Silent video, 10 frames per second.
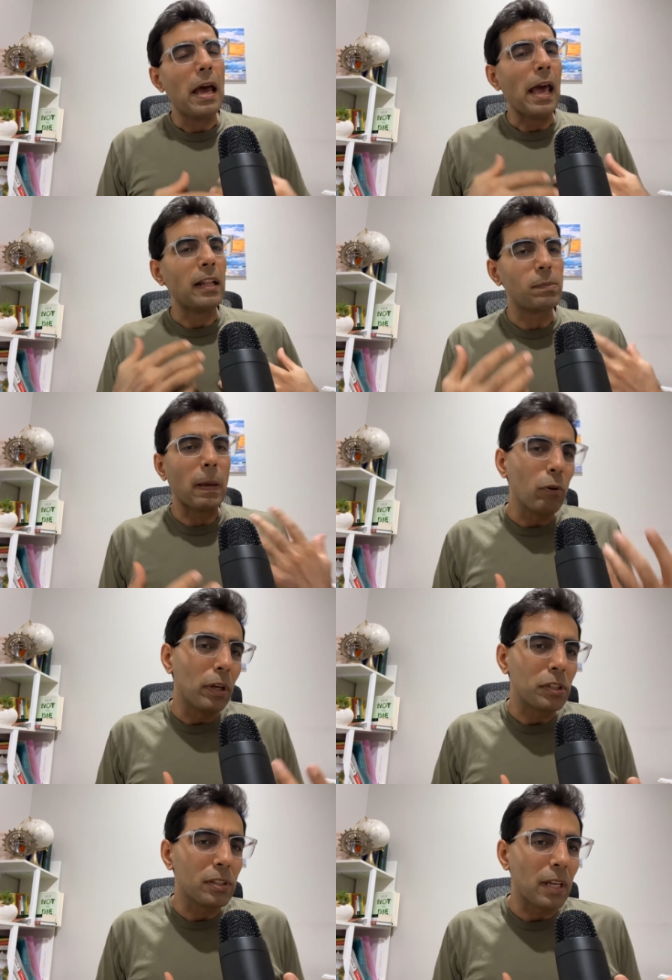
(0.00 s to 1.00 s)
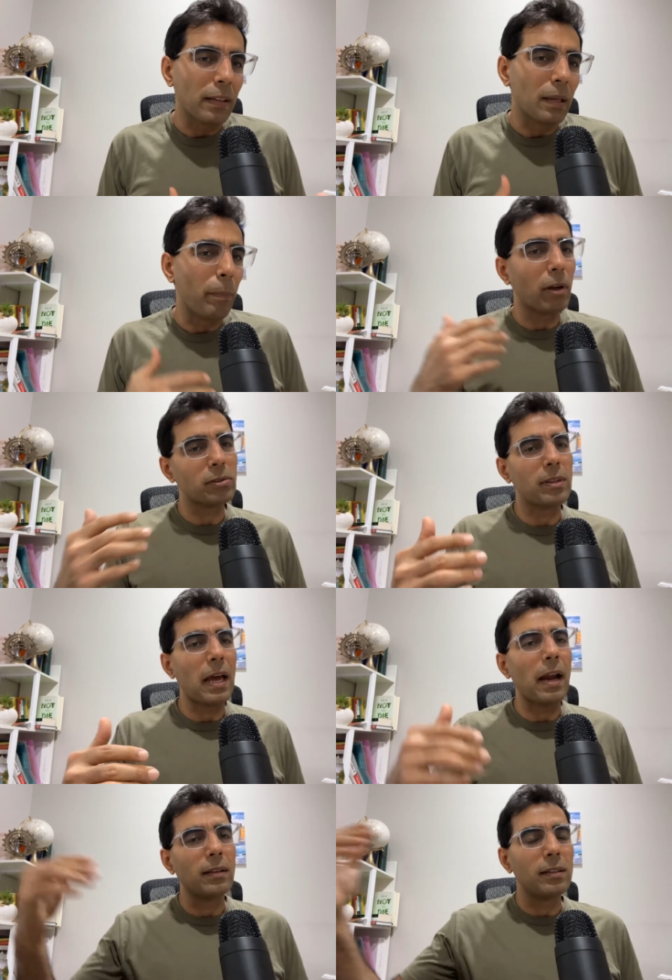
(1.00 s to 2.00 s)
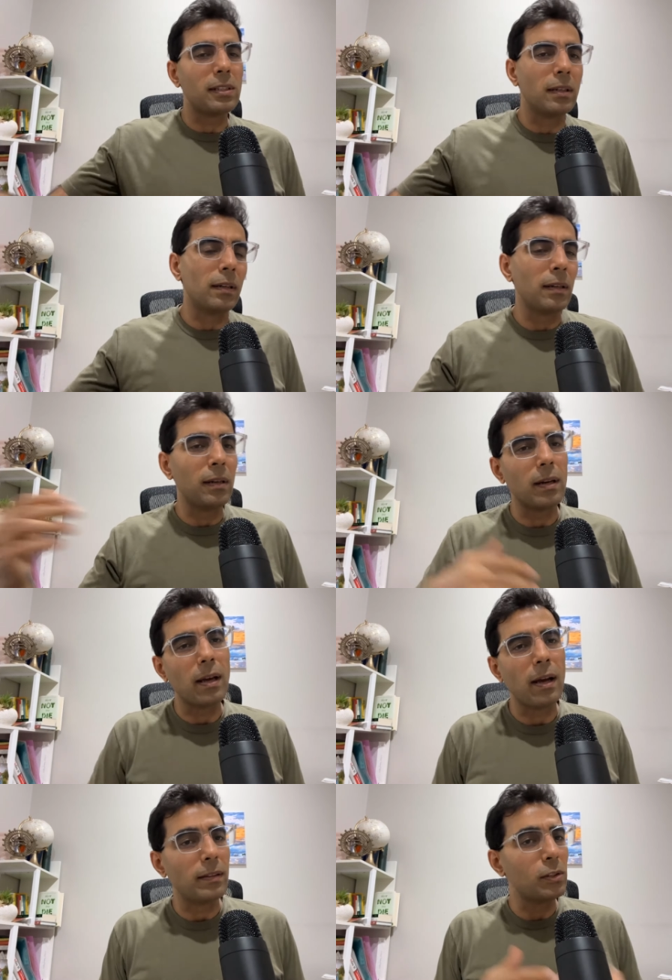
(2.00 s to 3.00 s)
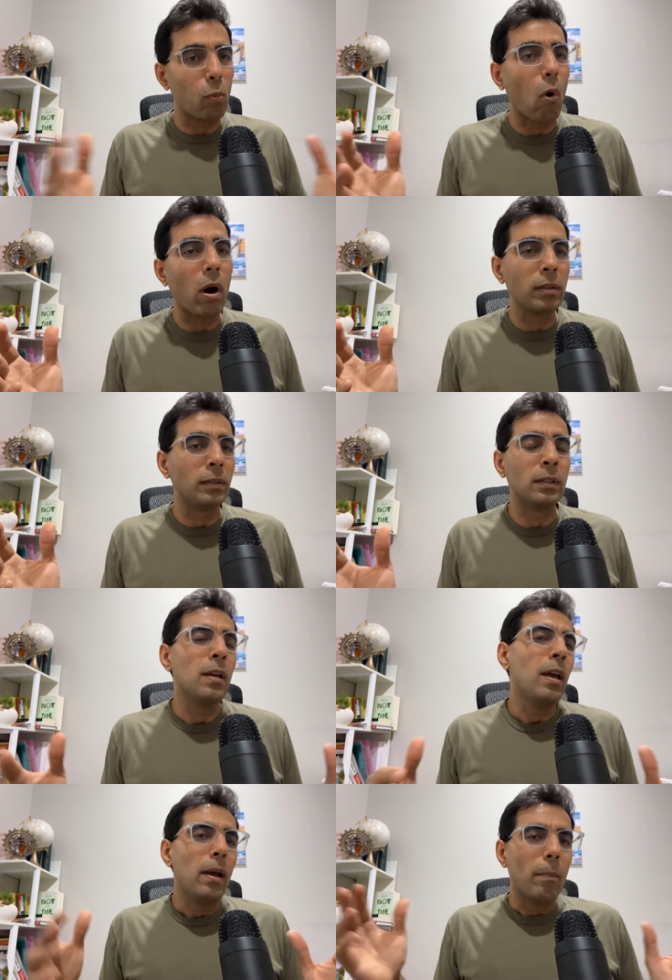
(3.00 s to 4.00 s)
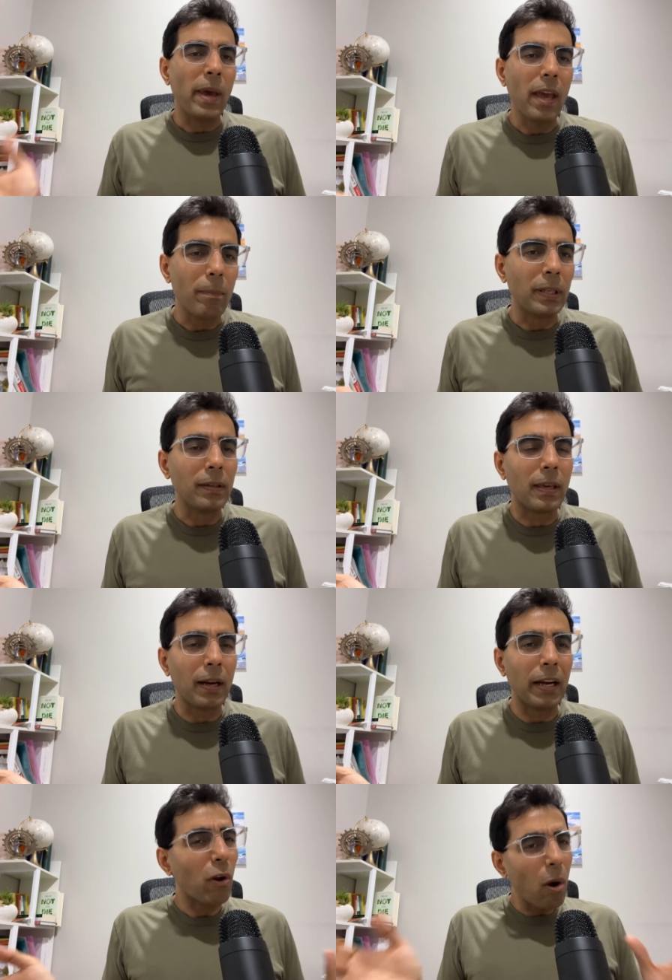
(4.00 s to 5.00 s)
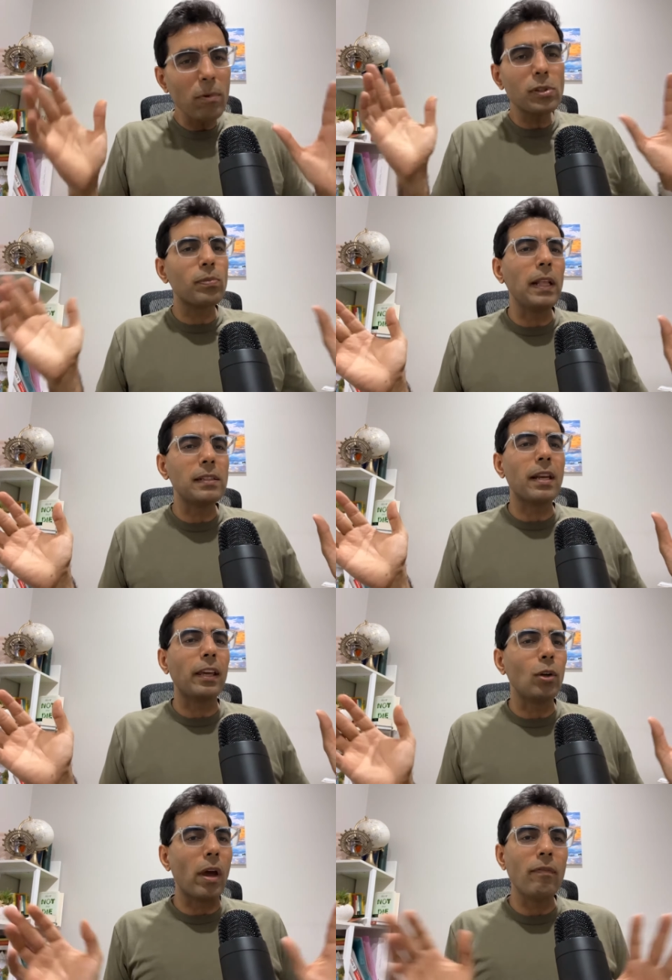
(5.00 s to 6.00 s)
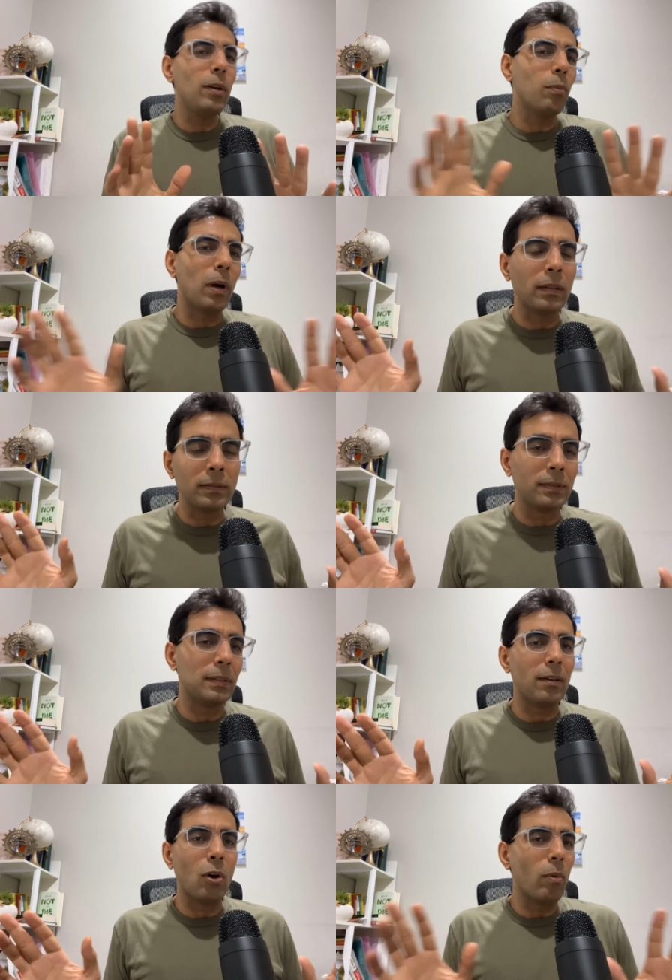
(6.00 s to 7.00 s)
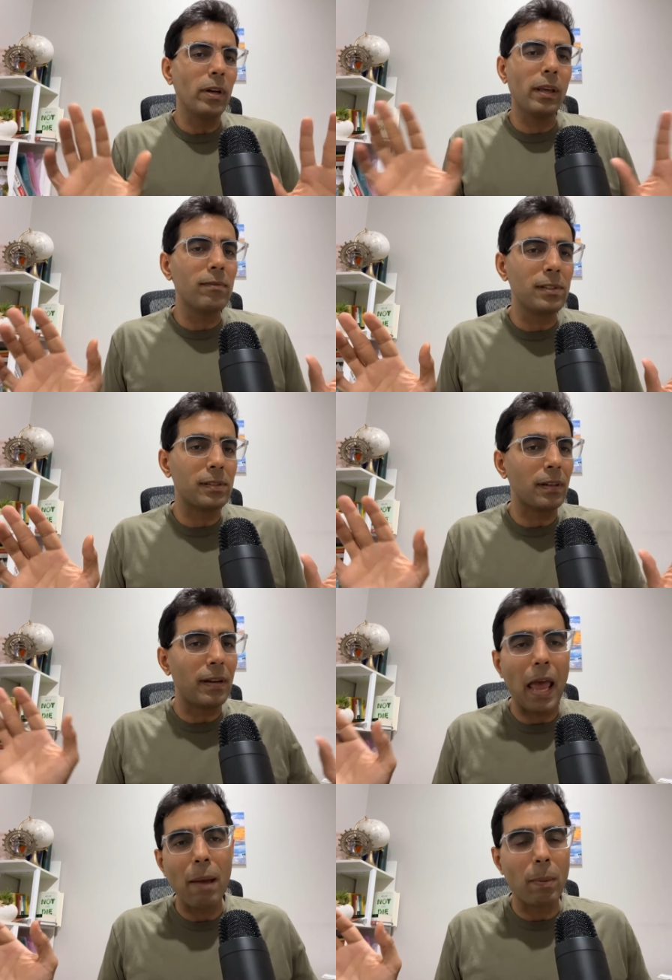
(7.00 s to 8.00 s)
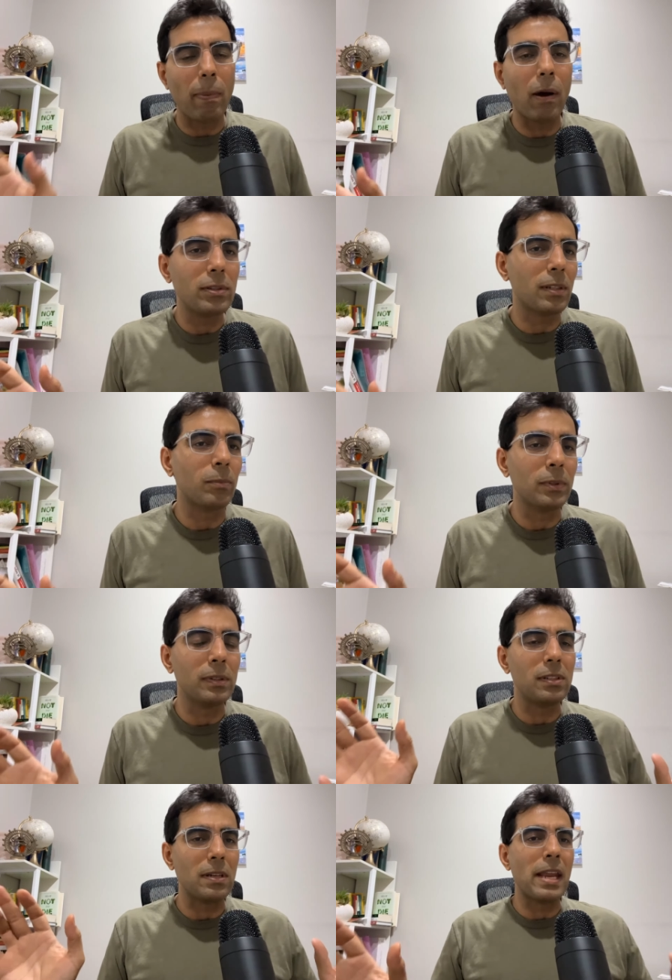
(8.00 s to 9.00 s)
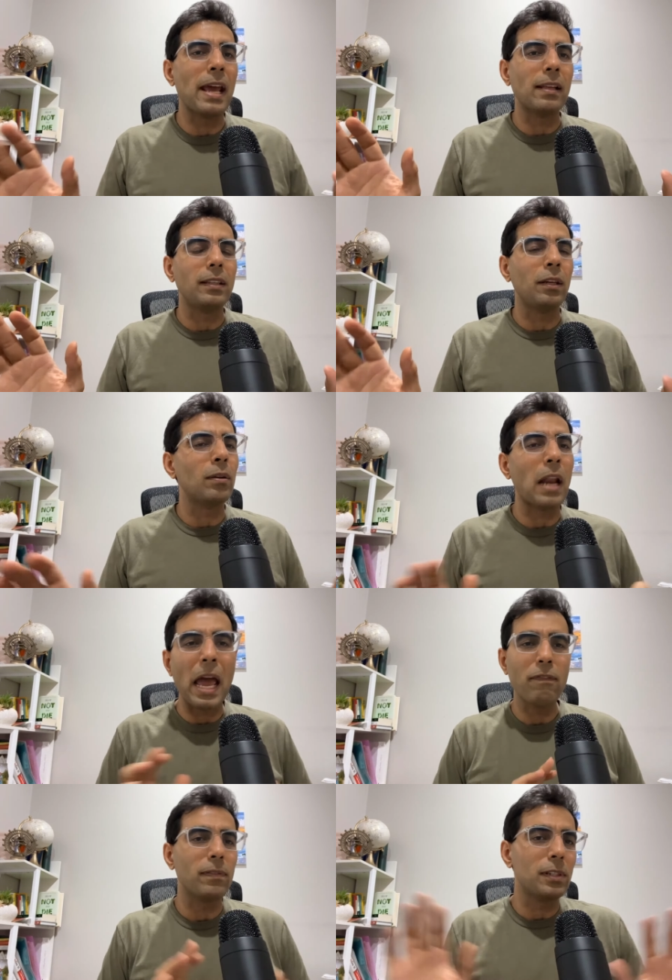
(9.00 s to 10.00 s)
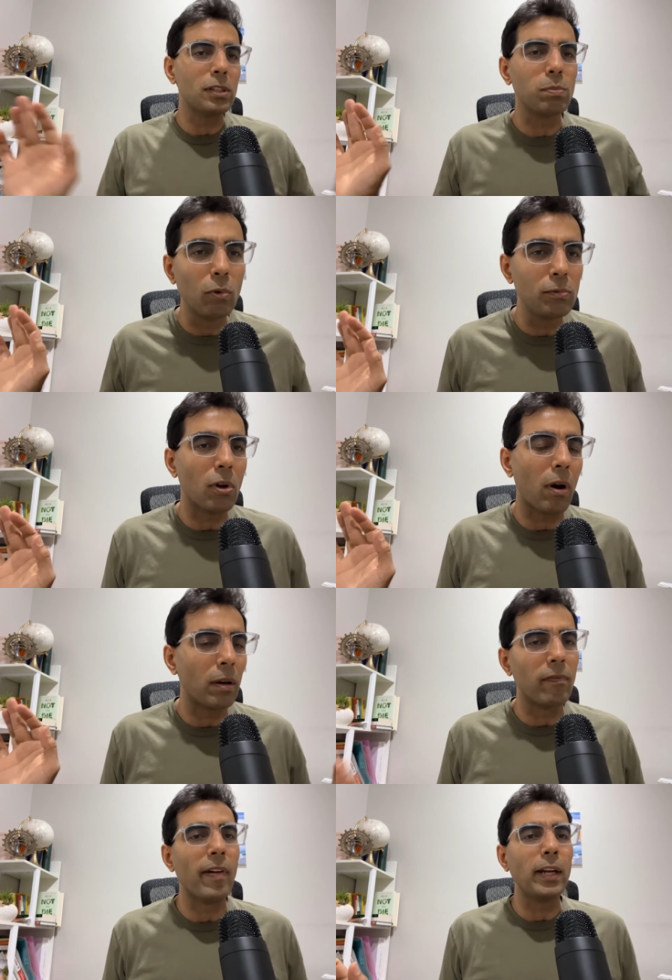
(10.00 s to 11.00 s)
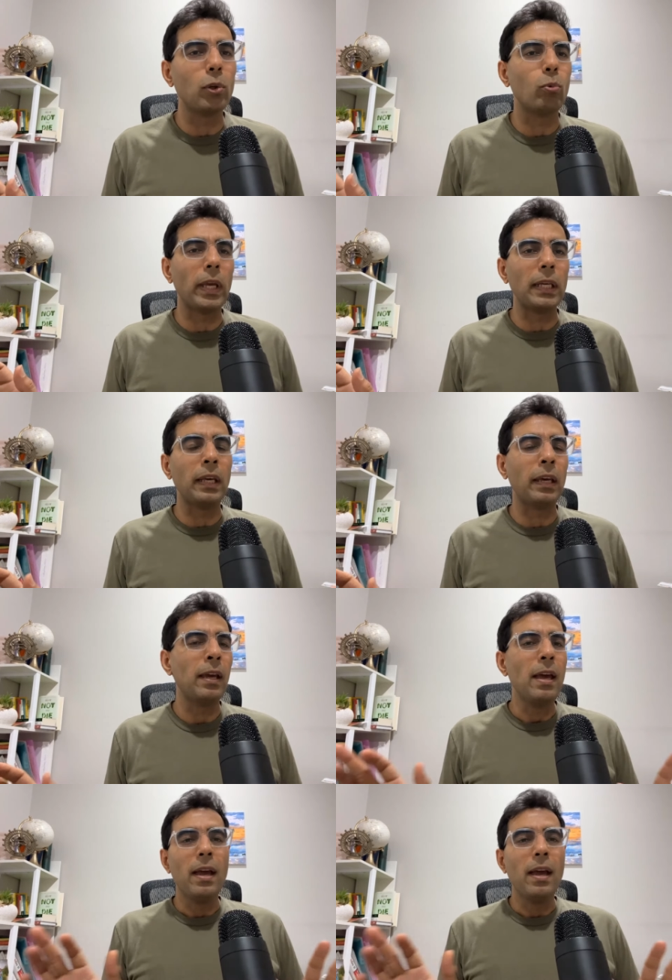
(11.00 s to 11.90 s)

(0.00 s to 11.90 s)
and speculations are that because of that, this girl, uh, this warden, may have been killed. It almost feels like you know everyone, no one gives a damn about someone's death. You know, life just moves on way too quickly,